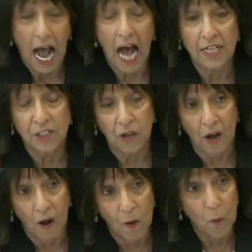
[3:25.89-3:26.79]
And
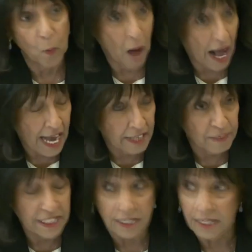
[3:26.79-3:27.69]
I had a
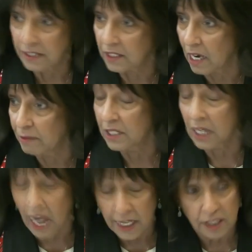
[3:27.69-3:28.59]
meeting yesterday. I was
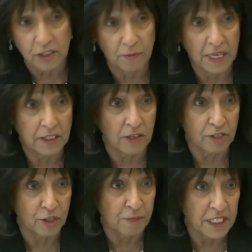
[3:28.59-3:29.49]
delighted to meet
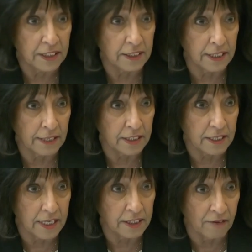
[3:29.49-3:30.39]
Scottish ministers
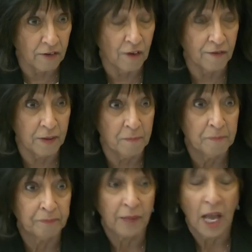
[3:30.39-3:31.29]
yesterday, several of
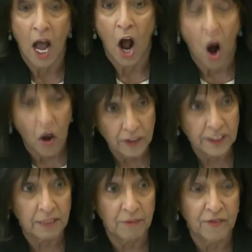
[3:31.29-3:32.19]
them, on
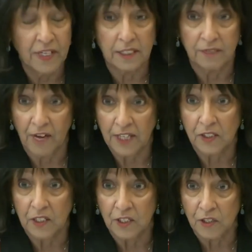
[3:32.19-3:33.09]
some of these
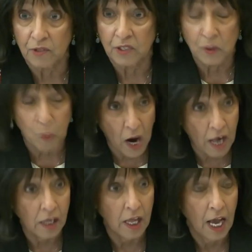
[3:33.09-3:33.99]
vexed issues as
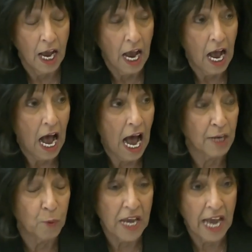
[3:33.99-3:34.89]
well.
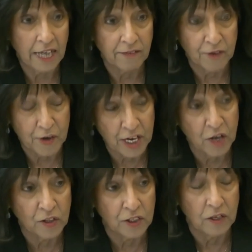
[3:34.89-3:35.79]
And we had a very
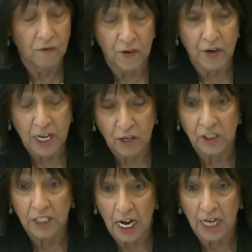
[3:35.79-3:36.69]

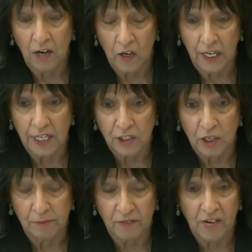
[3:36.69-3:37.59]
good dialogue in
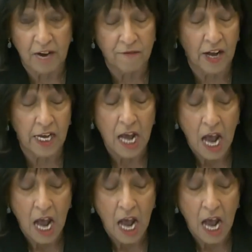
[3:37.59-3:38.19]
terms of clarifying.